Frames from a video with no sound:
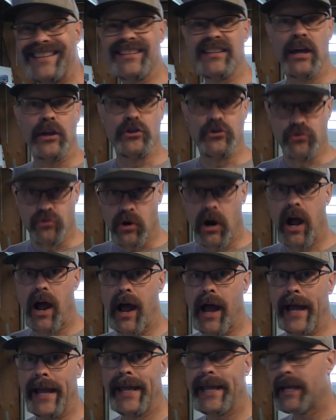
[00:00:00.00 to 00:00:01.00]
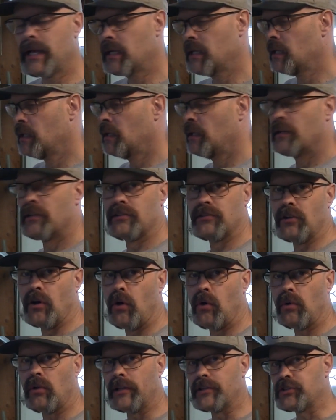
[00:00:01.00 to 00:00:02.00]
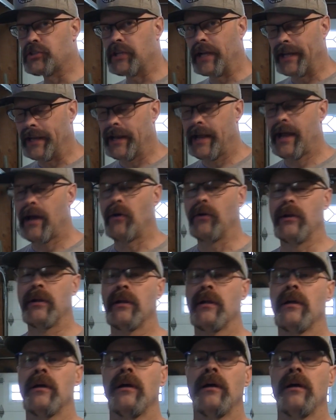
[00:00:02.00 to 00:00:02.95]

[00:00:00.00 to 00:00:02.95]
is dry, so let's check it out.